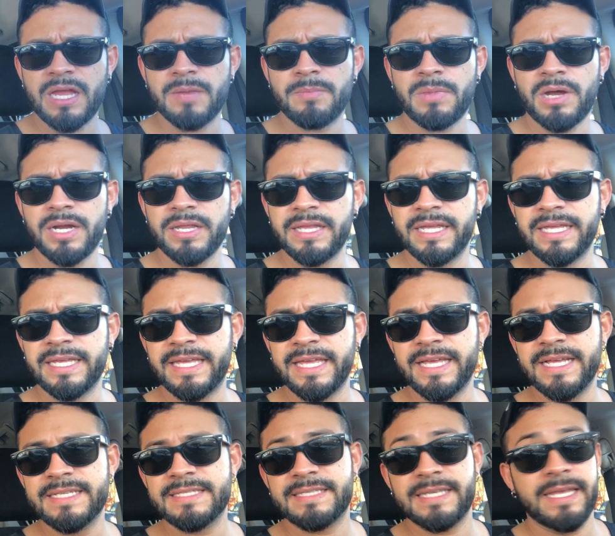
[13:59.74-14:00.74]
lot of modeling
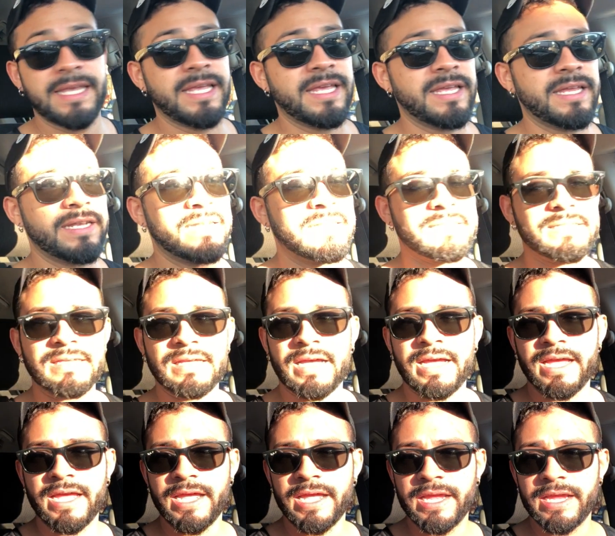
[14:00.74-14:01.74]
gigs, and
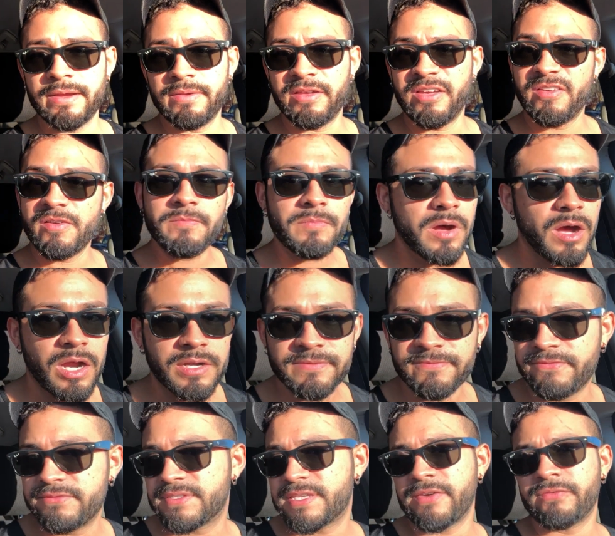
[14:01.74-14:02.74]
I am
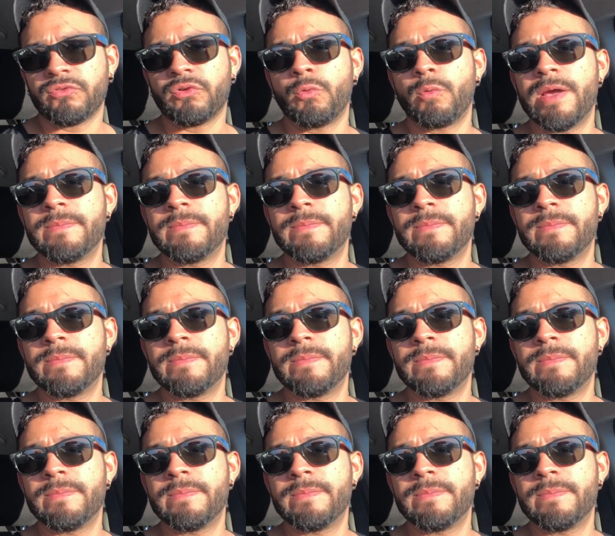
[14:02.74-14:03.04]
on several